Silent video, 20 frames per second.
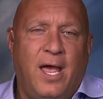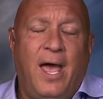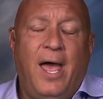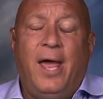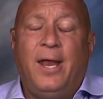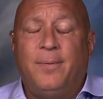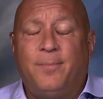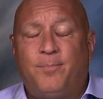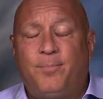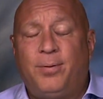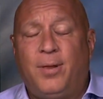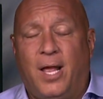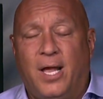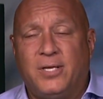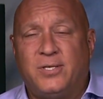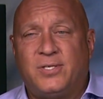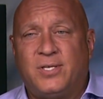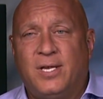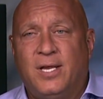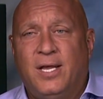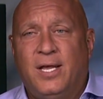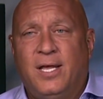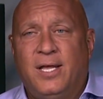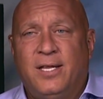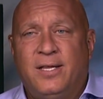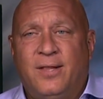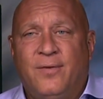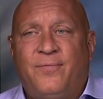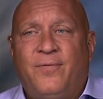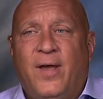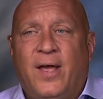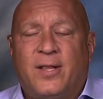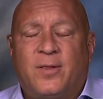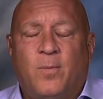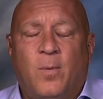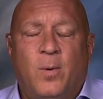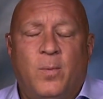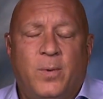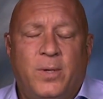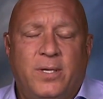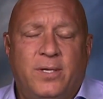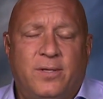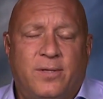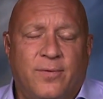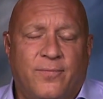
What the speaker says: and plus the fact when